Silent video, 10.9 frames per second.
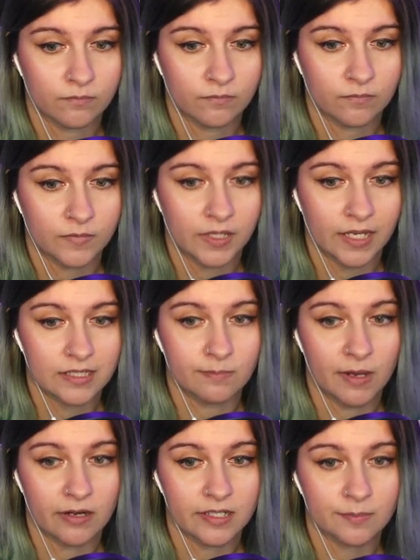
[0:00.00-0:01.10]
Yes,
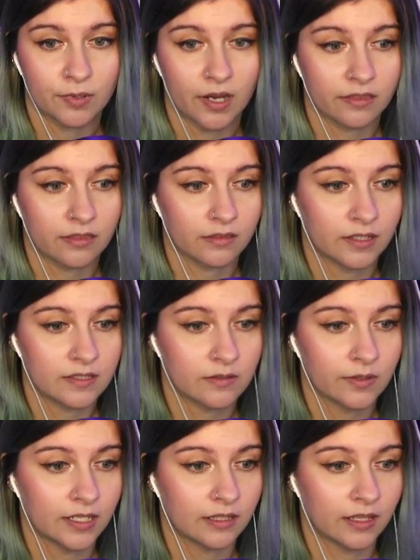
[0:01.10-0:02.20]
Mary's Breath. Let's go
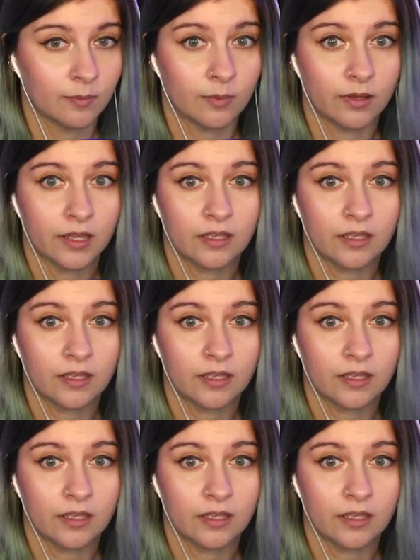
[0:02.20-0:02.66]
ahead and label it.